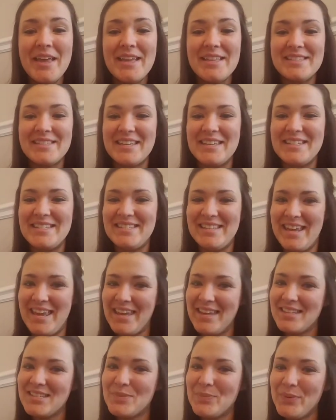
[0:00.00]

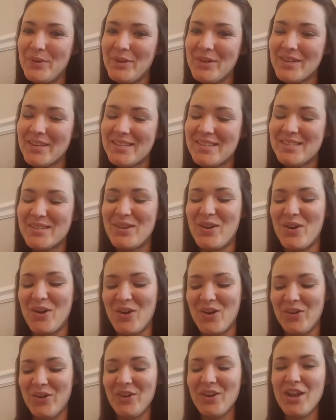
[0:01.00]
Today's book is
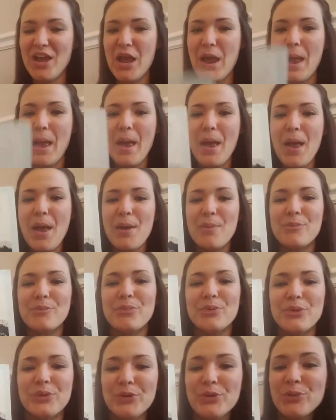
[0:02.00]
called
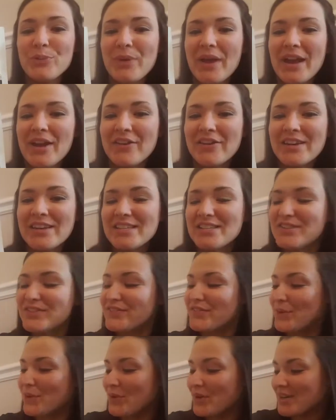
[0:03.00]
Blueberries
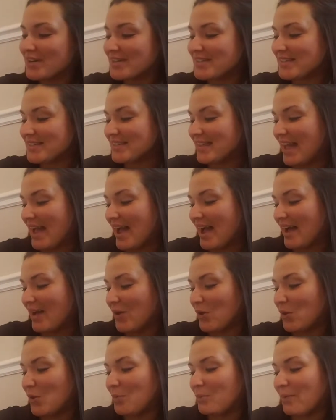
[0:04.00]
for
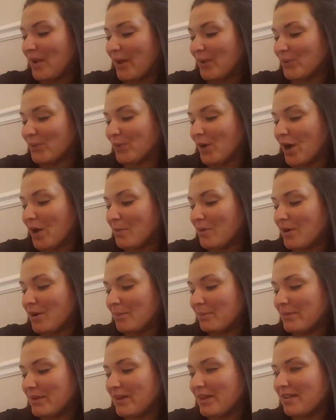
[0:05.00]
Sal by
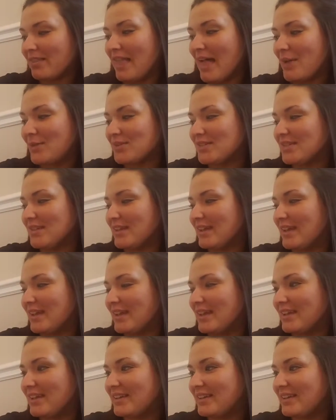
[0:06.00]
Robert McCloskey.